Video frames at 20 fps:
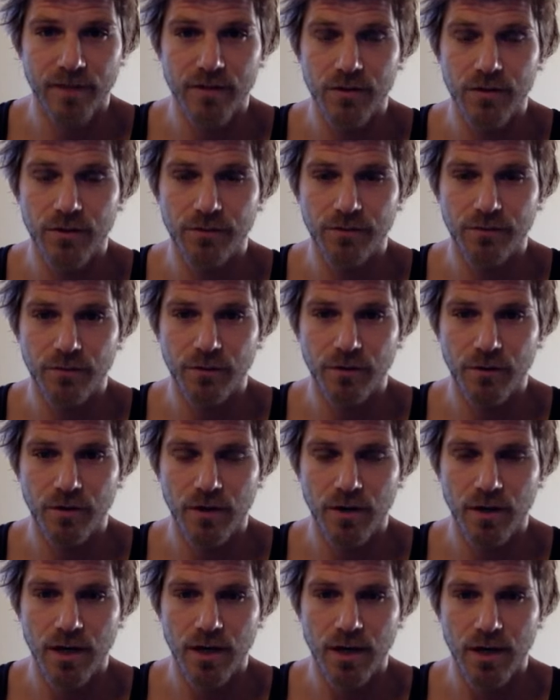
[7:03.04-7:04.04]
good for
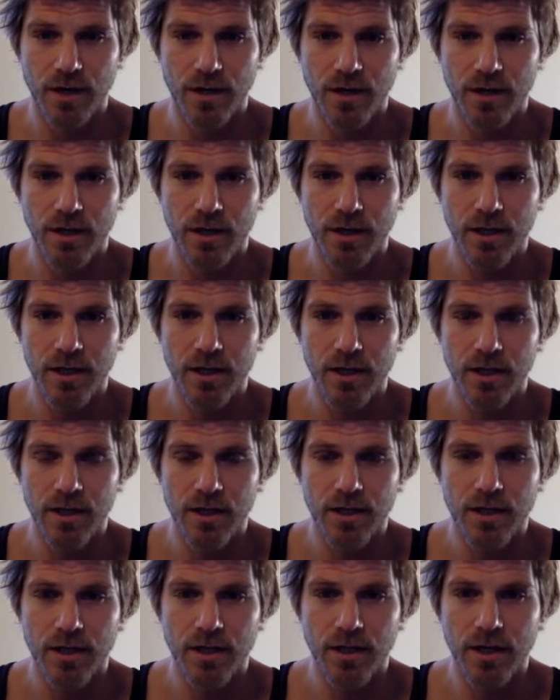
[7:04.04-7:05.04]
your
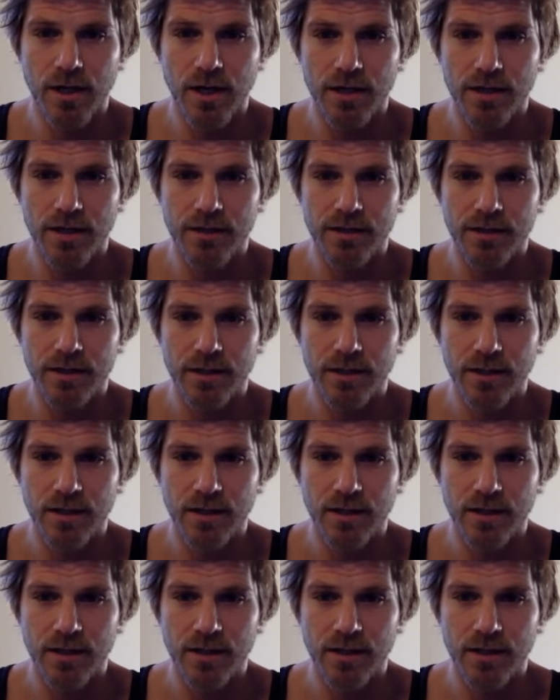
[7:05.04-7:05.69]
gut.